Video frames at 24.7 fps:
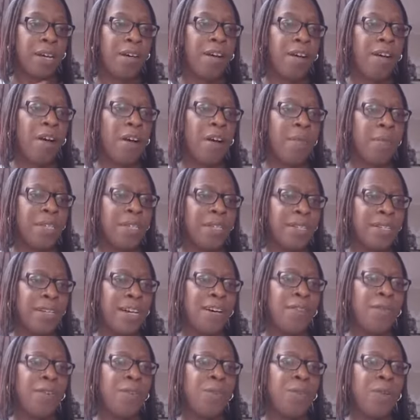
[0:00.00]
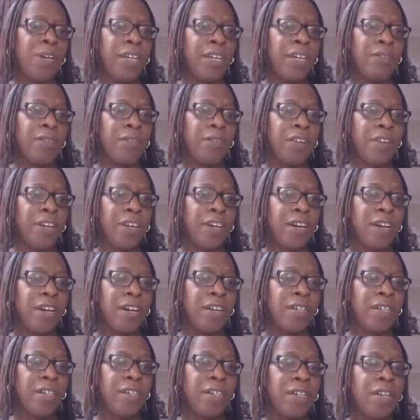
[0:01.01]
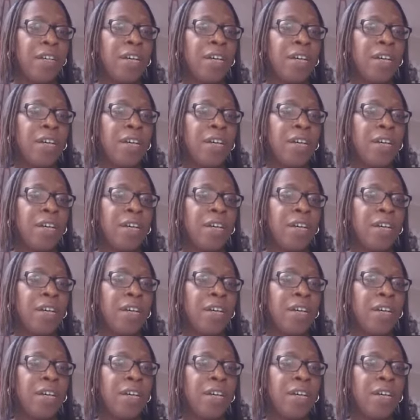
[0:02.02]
Oh, Mister Dalvin, working very hard.